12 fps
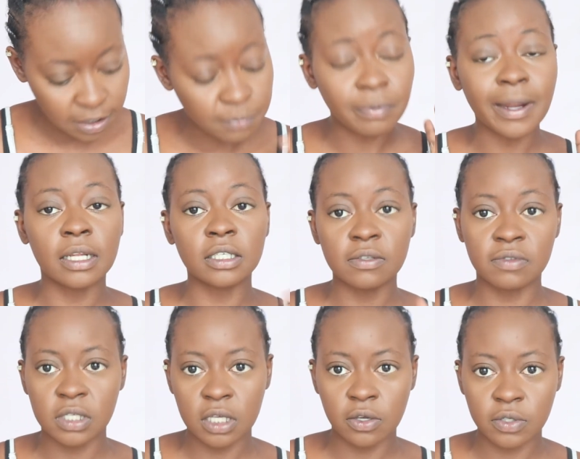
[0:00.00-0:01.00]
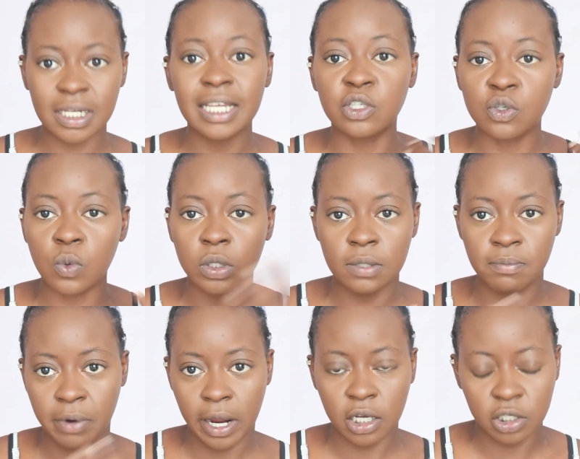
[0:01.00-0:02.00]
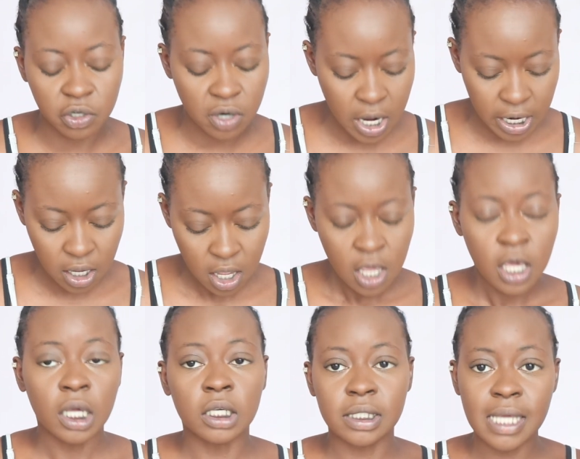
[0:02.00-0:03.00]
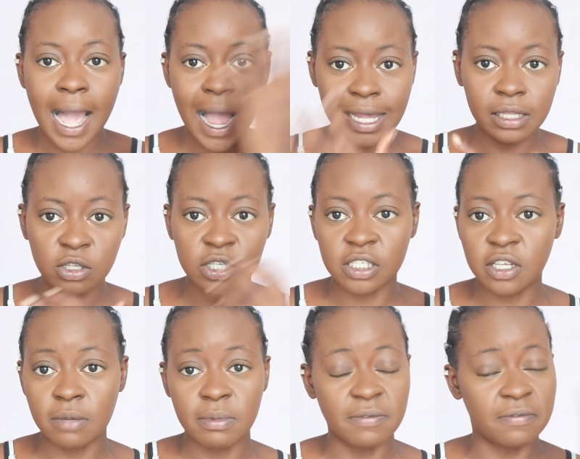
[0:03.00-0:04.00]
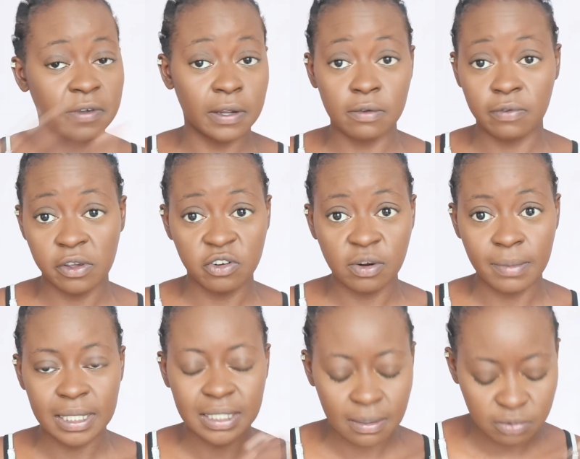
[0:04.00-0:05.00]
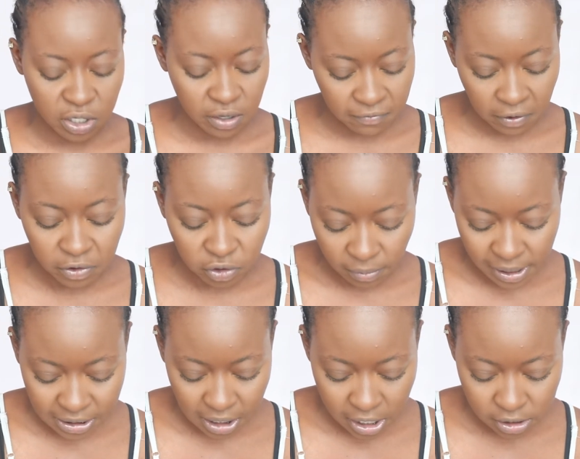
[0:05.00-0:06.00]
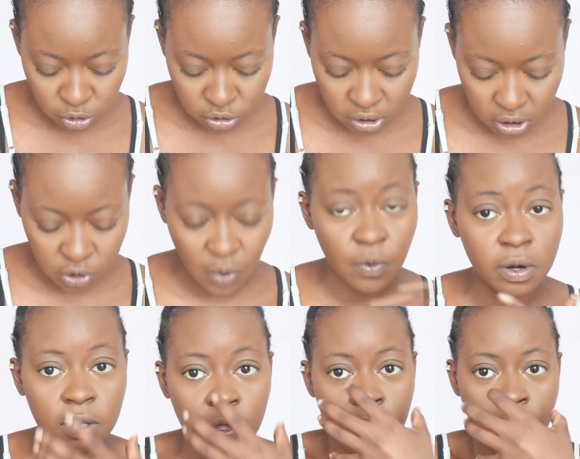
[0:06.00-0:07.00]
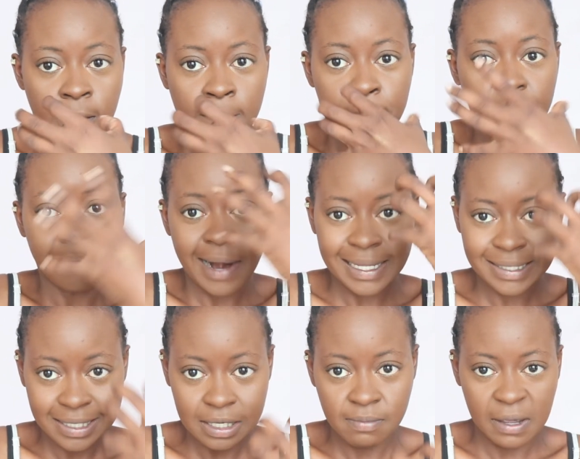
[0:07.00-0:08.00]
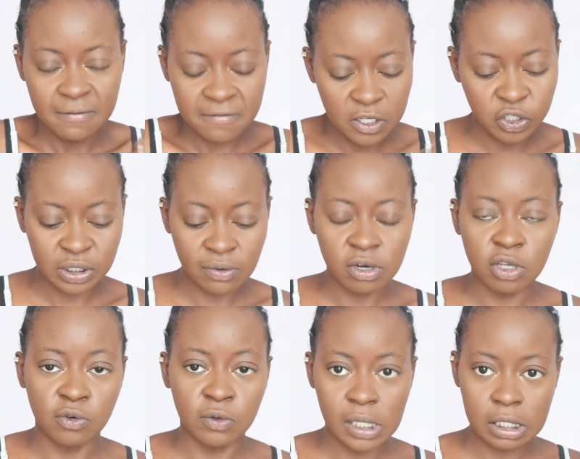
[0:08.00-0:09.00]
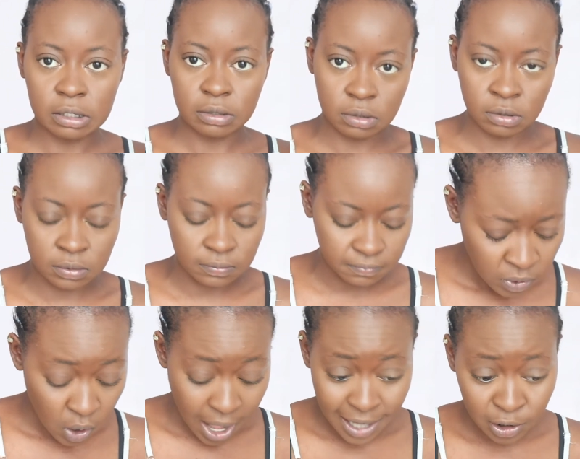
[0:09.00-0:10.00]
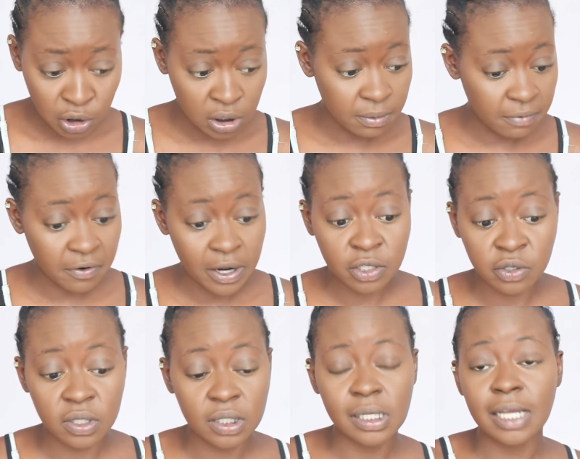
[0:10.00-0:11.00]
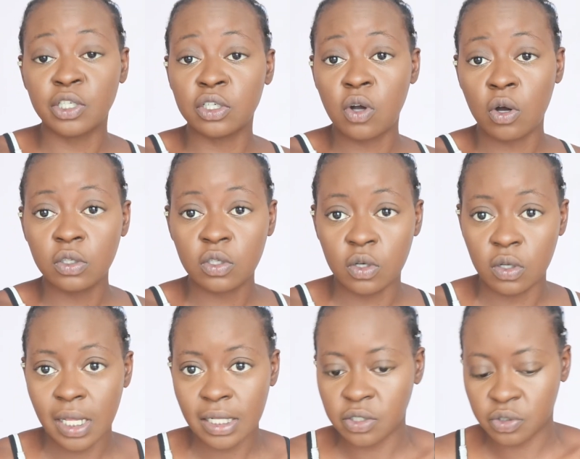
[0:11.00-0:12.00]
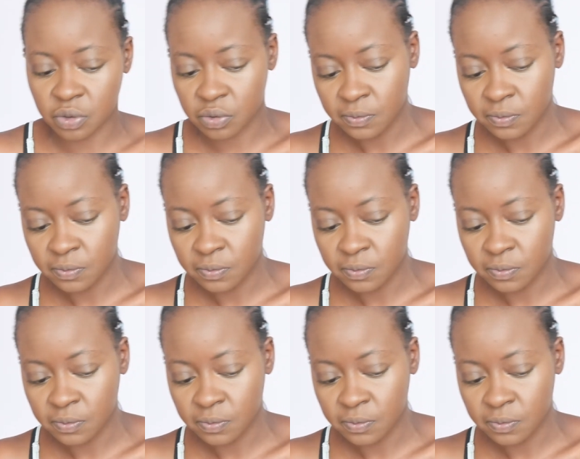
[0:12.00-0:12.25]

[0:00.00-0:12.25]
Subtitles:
the brightness of the Teos, and I do want a bright under eye because the eye look is gonna be very, very dramatic. I'm doing a very dramatic eye look today, so I wanna brighten my features. I wanna go like, Actually, before I do this, I should contour. That's true.